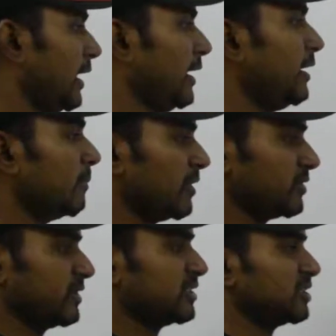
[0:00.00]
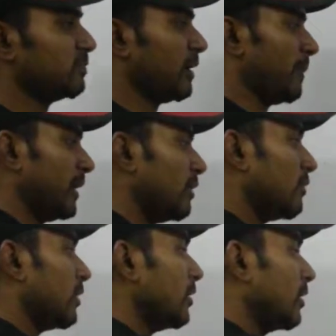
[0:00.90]
end, because this is
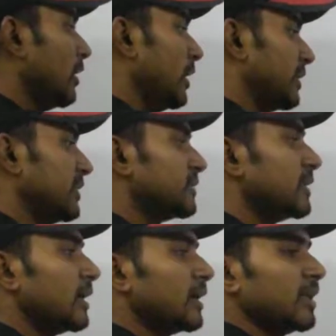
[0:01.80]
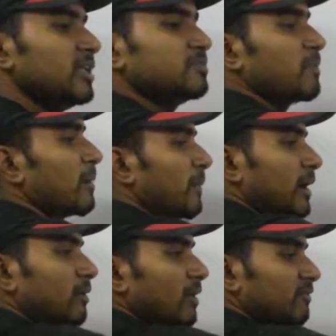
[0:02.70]
perpendicular, this cylinder is
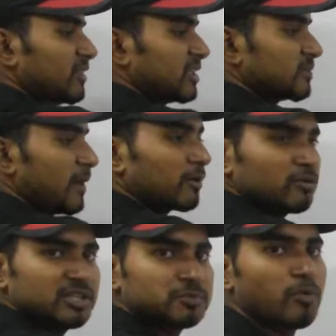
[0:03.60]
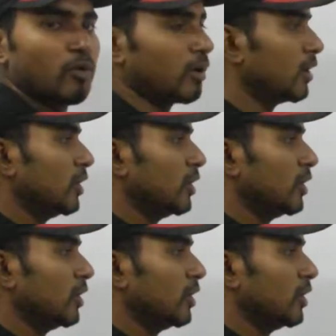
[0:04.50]
perpendicular with respect to this board.